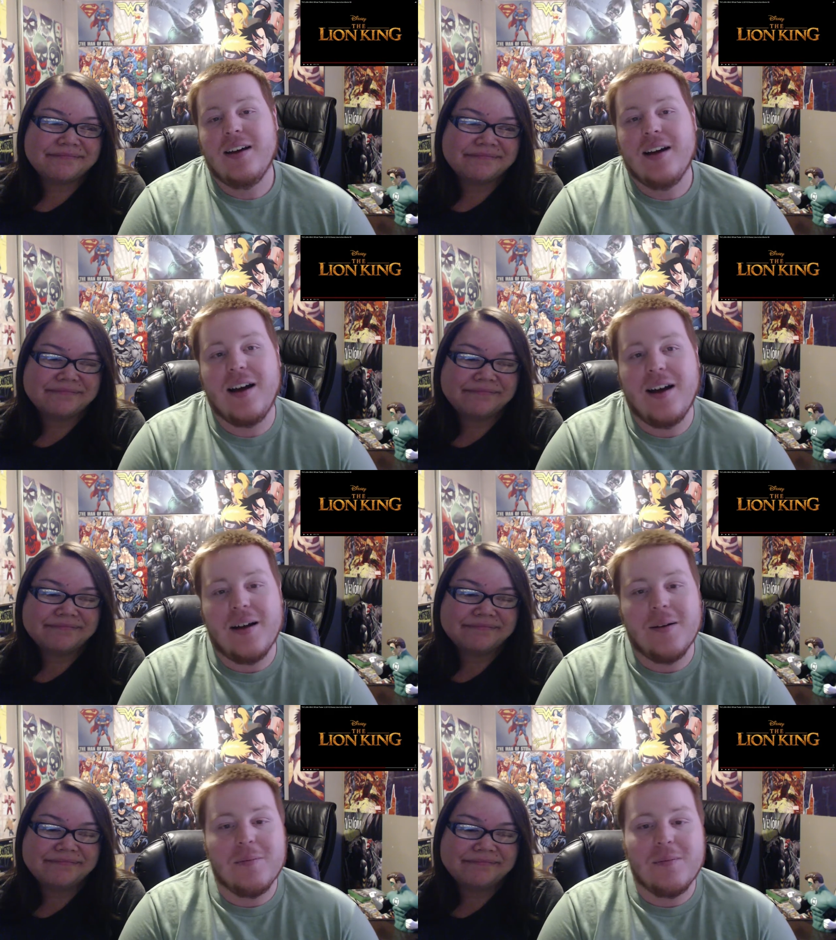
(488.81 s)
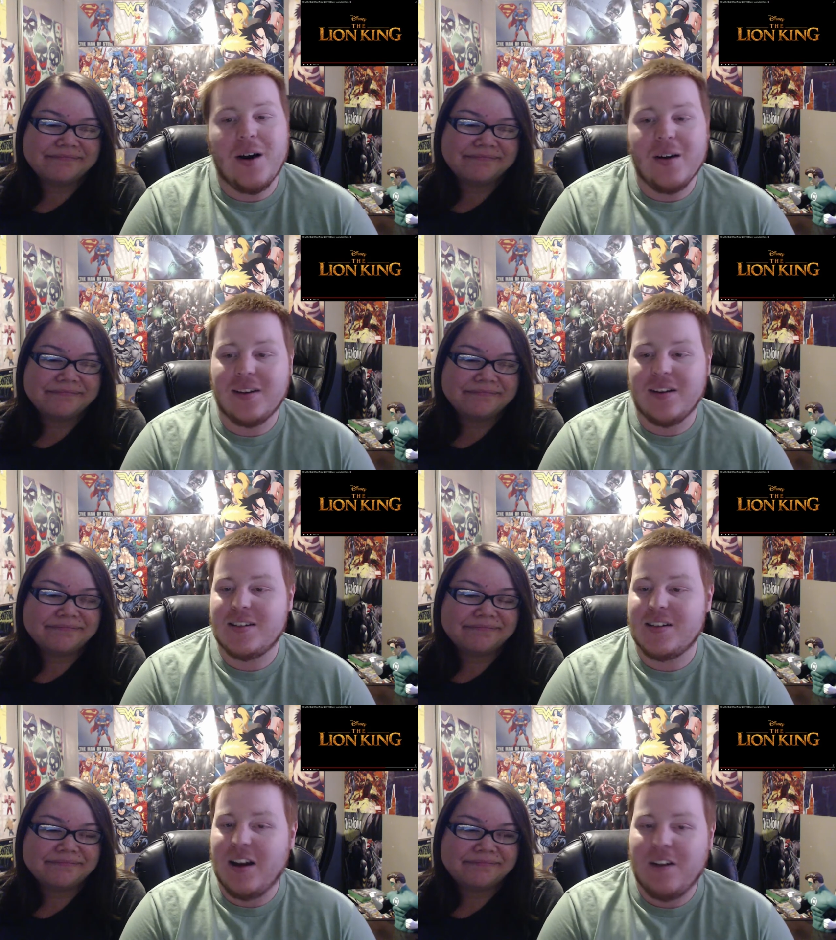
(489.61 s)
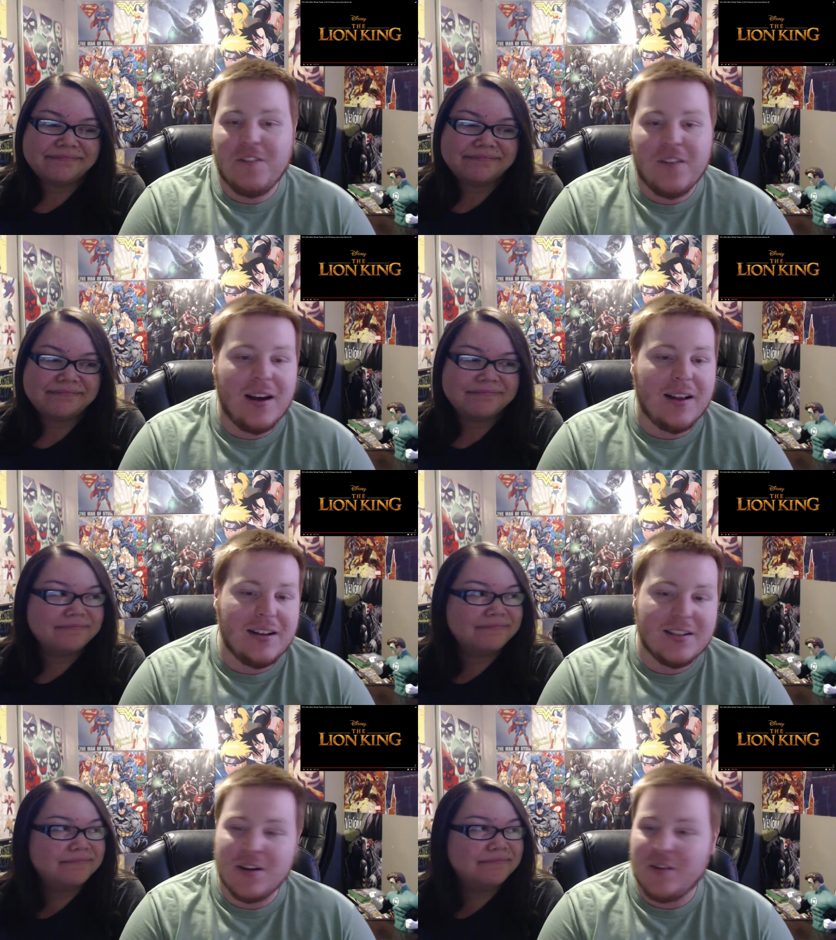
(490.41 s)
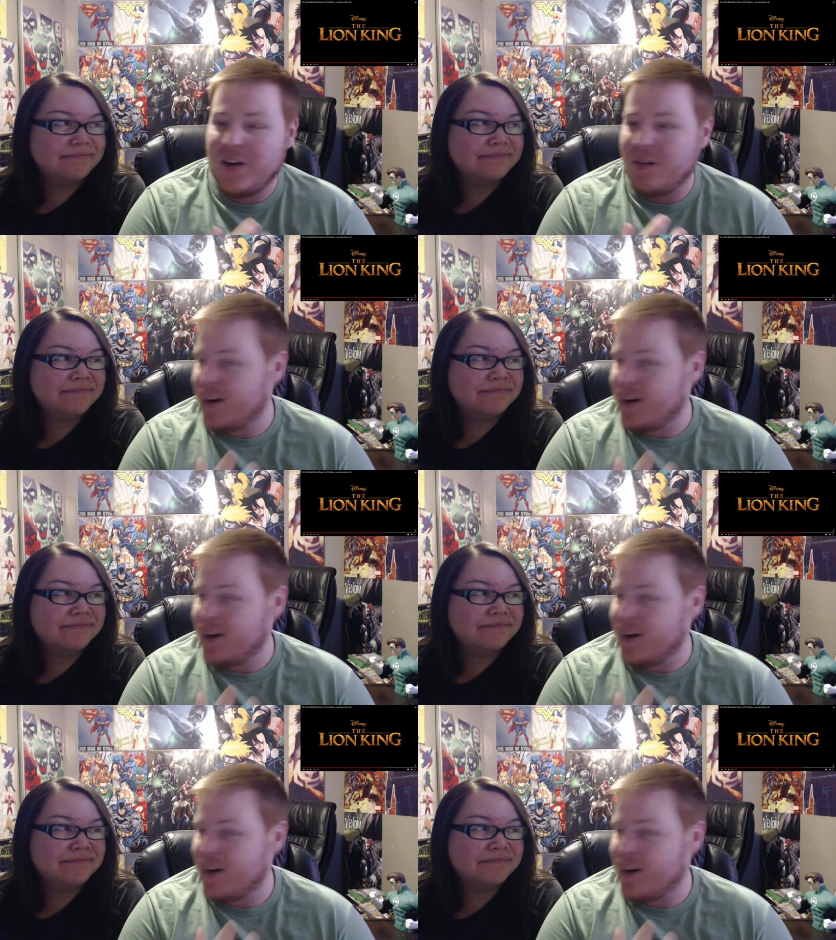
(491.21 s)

Speaker 1: Um, all the good stuff. Uh, let us know your favorite